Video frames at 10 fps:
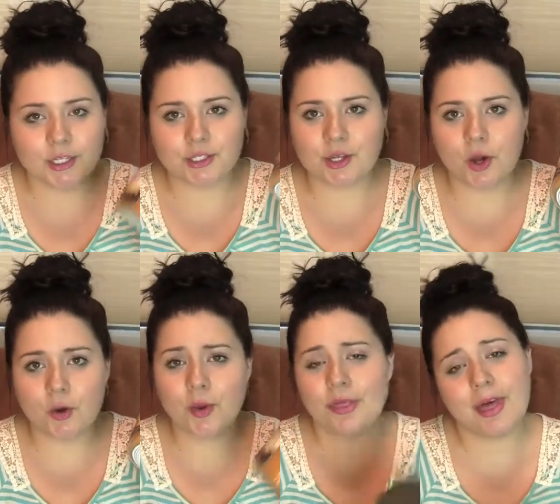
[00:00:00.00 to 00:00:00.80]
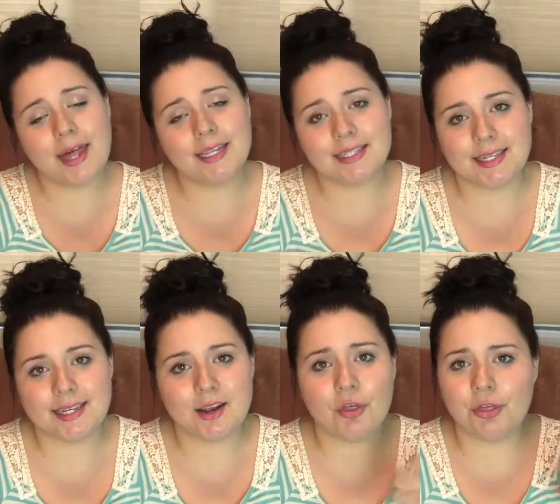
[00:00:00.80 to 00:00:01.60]
So that is
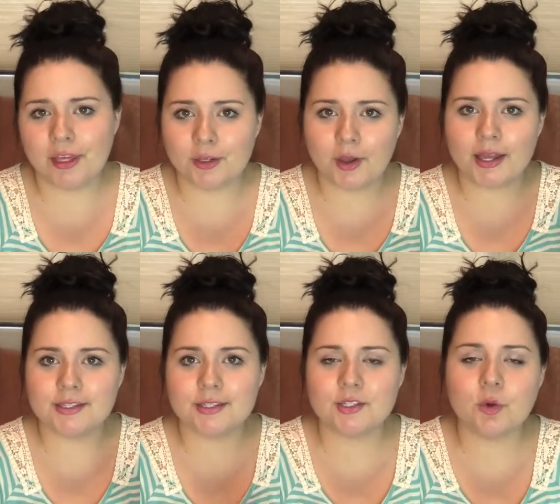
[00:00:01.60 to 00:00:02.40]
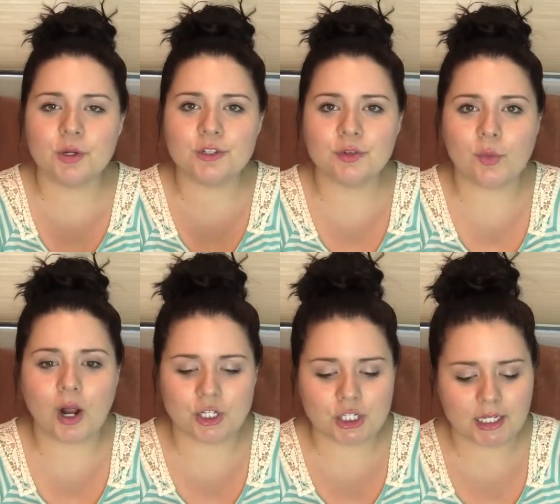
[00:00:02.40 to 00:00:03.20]
it. Thank you guys so much for
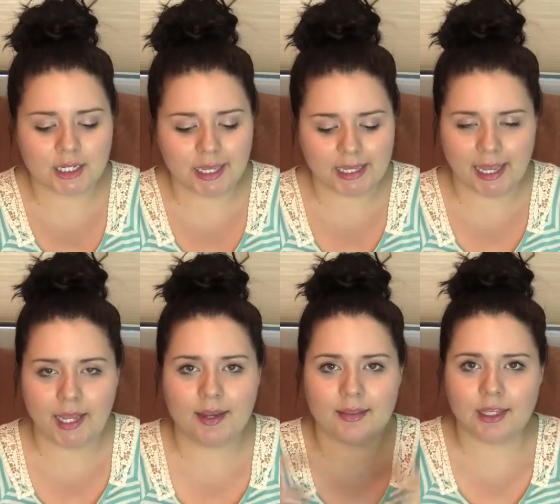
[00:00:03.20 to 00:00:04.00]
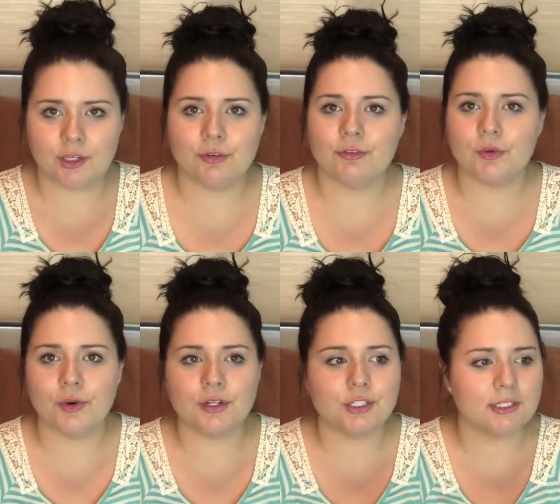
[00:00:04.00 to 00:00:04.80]
watching. Again, thank you
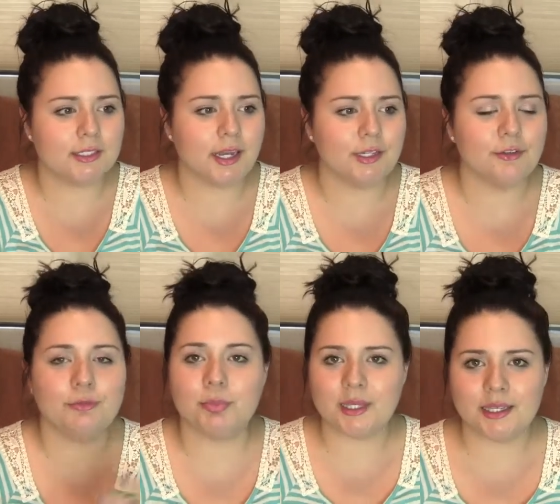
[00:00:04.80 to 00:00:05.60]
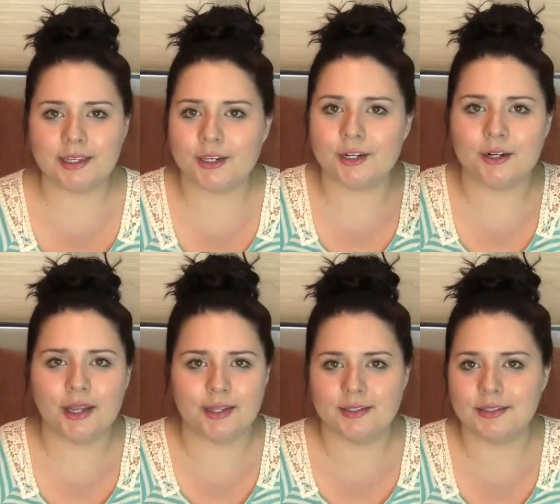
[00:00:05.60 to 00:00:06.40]
for just kind of being here
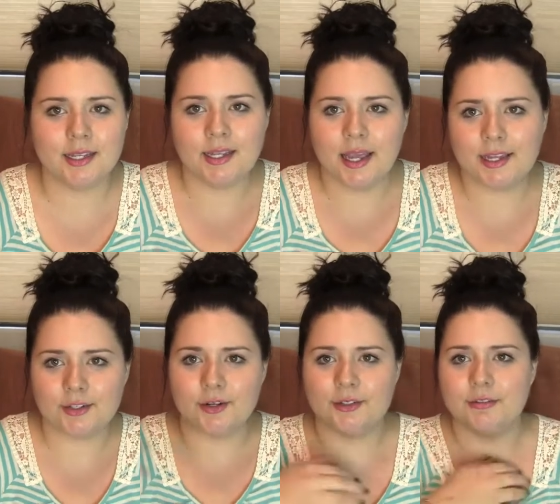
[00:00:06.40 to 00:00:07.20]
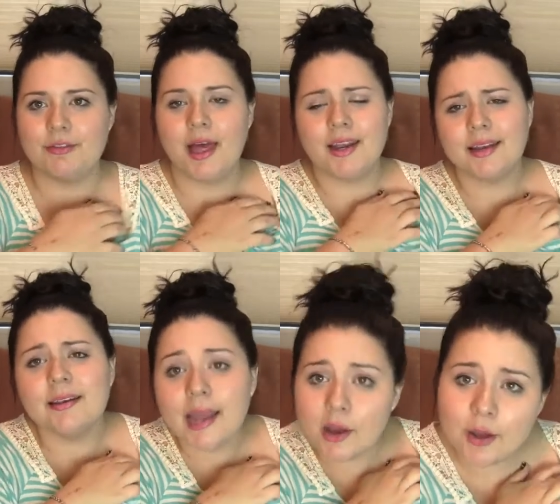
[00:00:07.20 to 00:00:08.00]
and, and all of that.
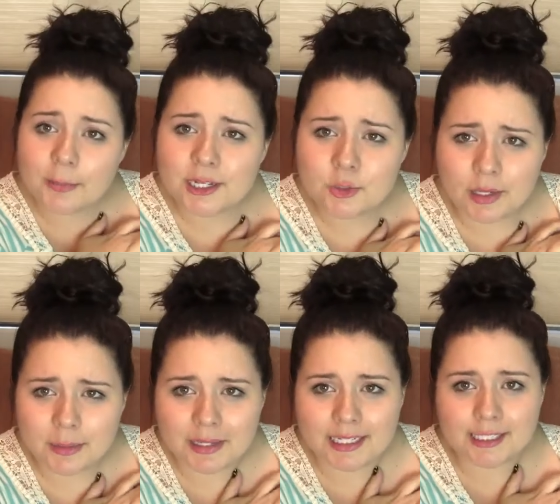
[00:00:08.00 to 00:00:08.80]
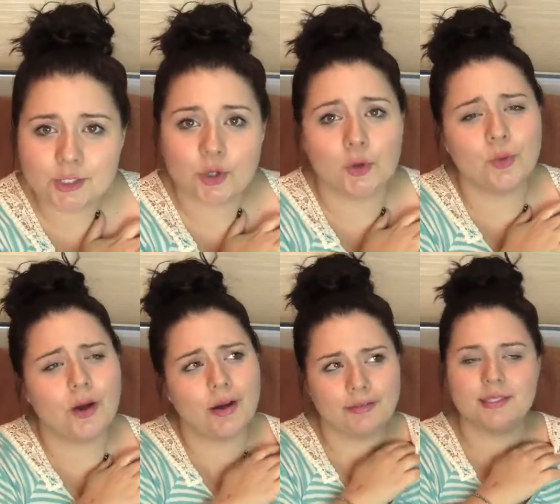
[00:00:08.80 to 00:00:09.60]
And now I'm at 20 minutes, so
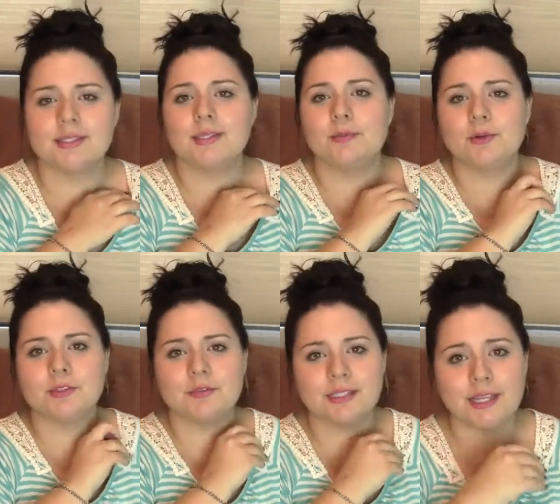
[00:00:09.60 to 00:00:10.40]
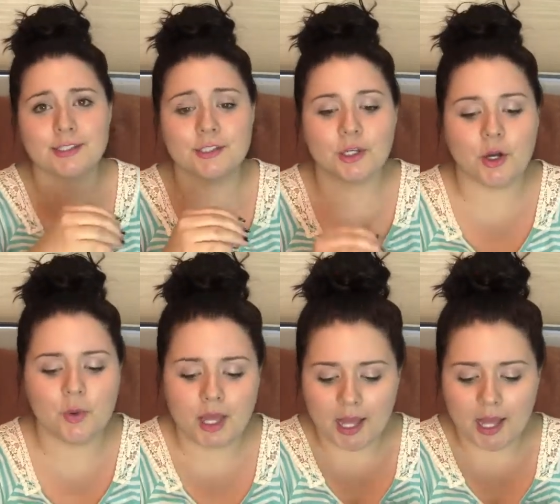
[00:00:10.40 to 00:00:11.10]
obviously most of this has to go.